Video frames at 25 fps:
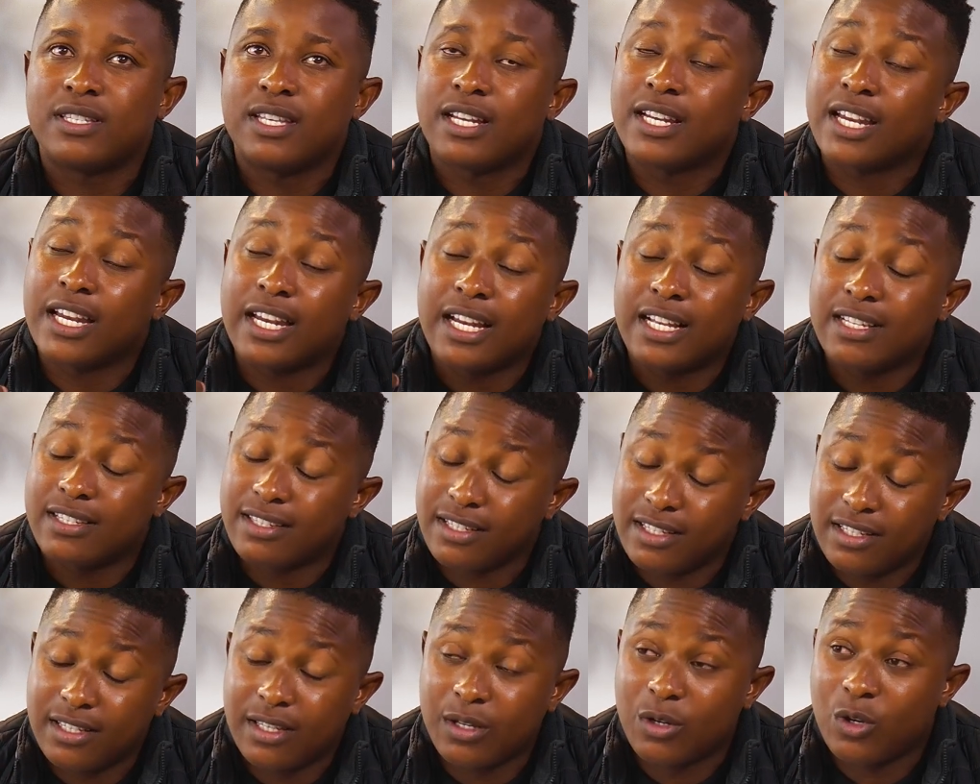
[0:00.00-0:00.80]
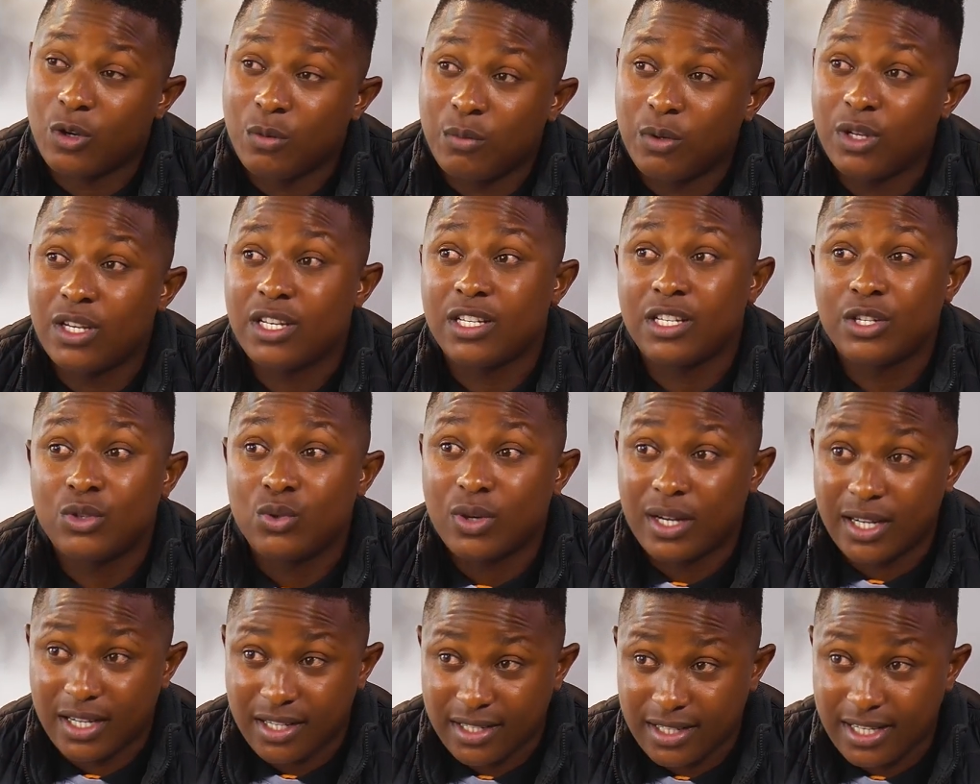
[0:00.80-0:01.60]
that can assist the community
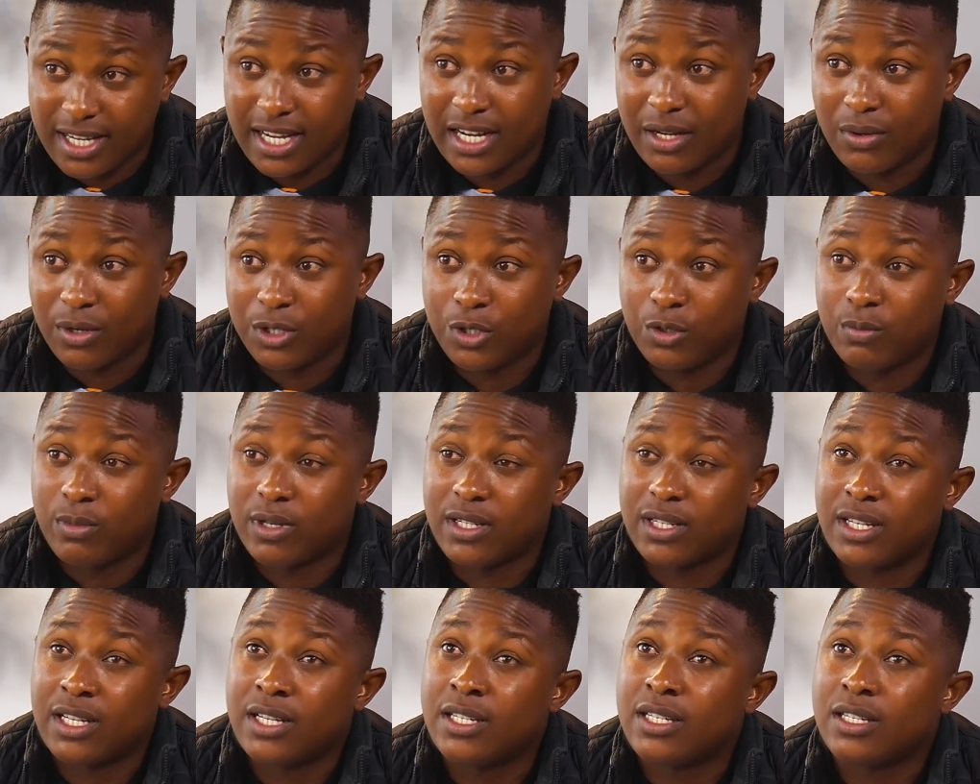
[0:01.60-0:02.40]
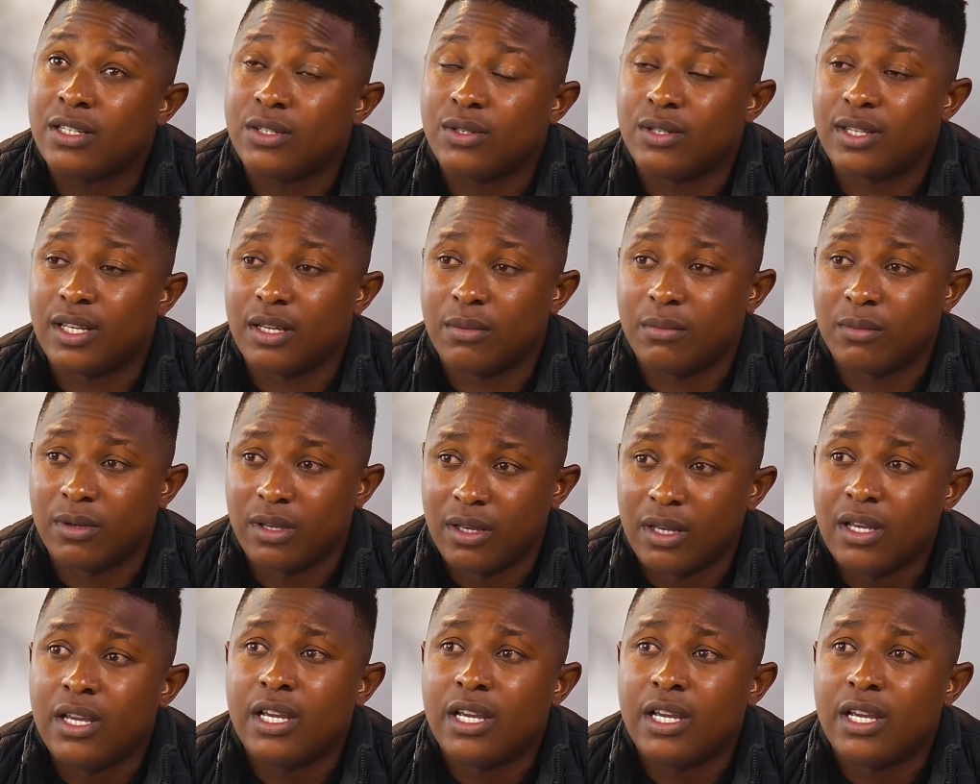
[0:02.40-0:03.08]
to understand what you're presenting to them,